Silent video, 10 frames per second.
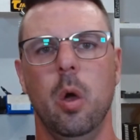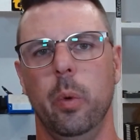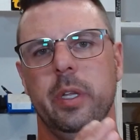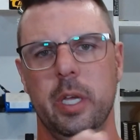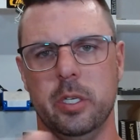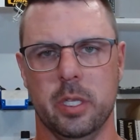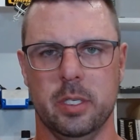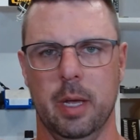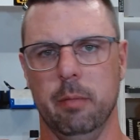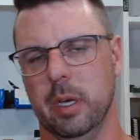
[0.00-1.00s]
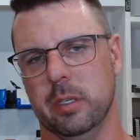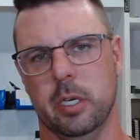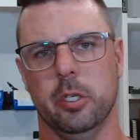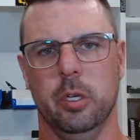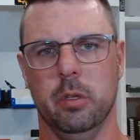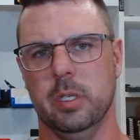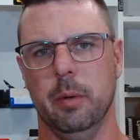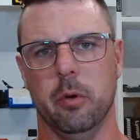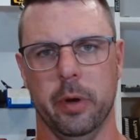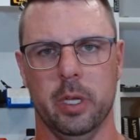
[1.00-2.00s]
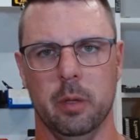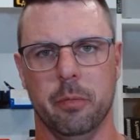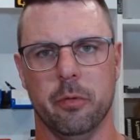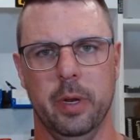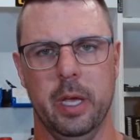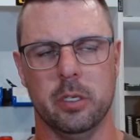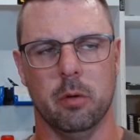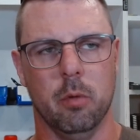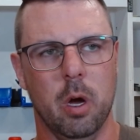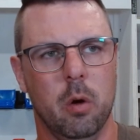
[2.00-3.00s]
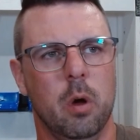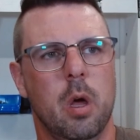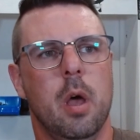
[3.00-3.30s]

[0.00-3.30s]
We teach the same thing, essentially do the same curriculum 3 days in a row.